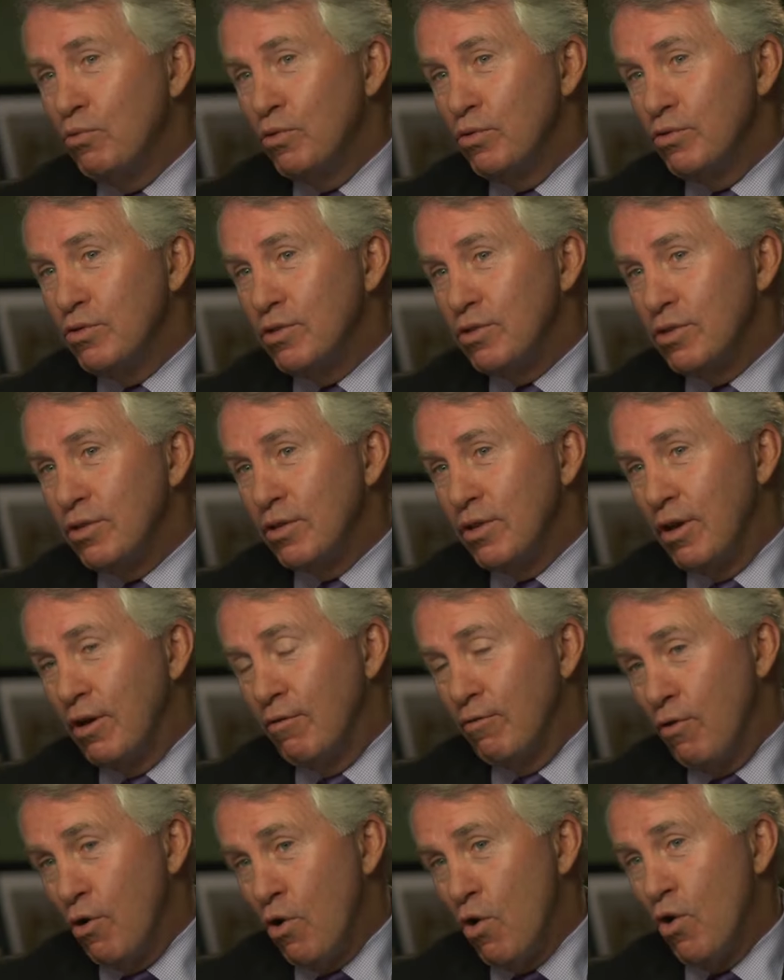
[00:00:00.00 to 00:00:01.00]
roots
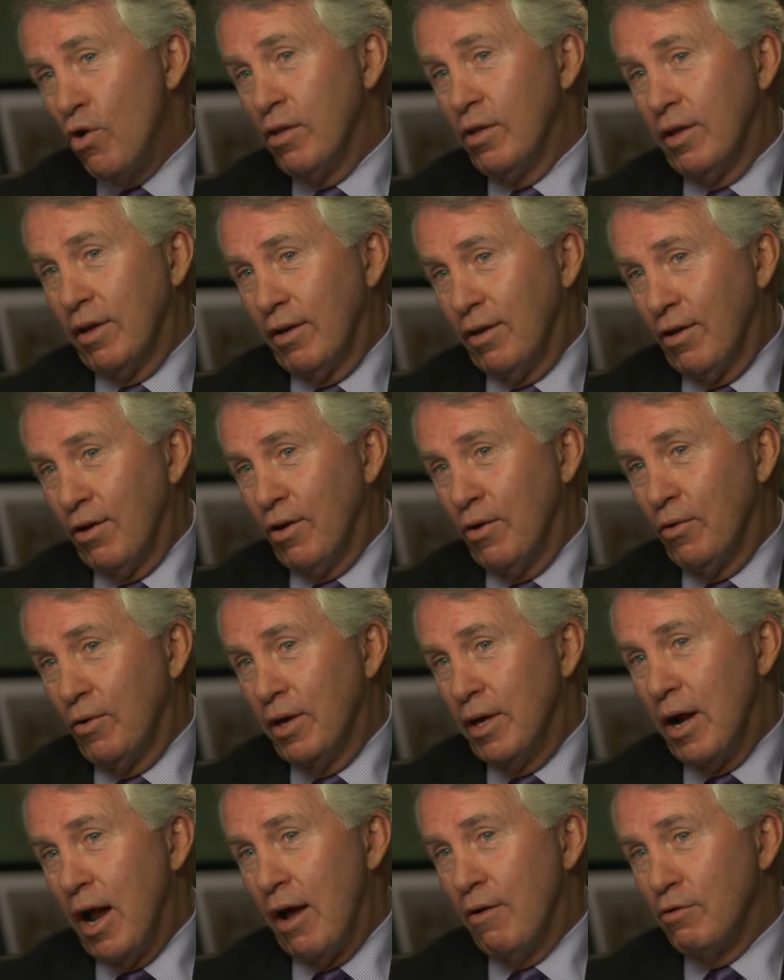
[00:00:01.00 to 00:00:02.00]
of hurling go
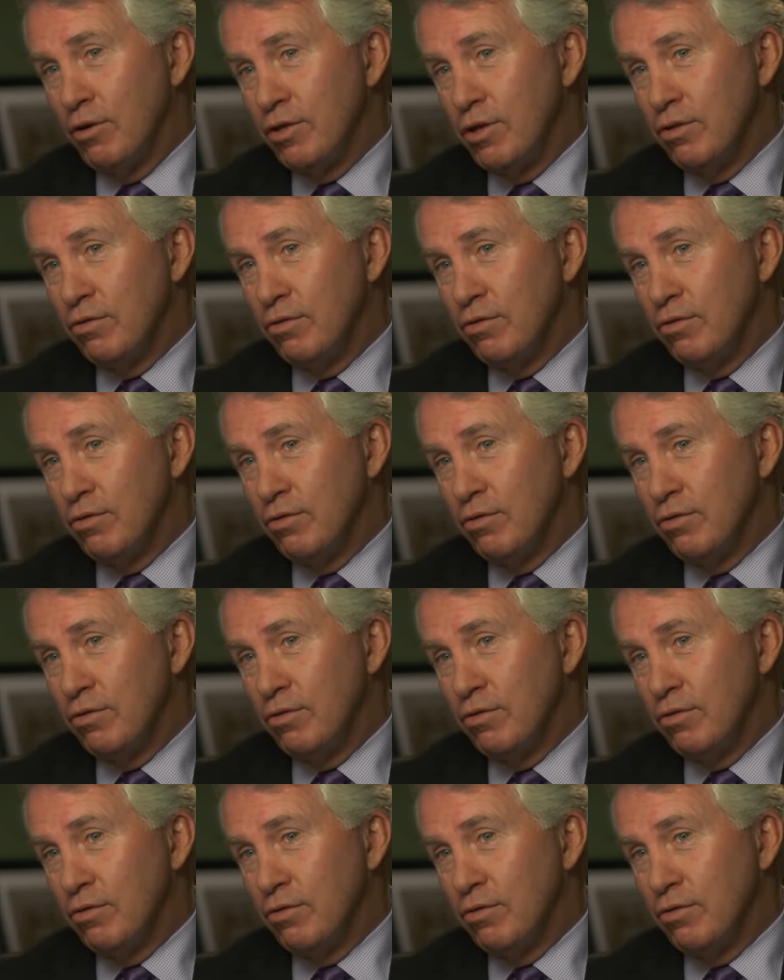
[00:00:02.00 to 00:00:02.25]
in Irish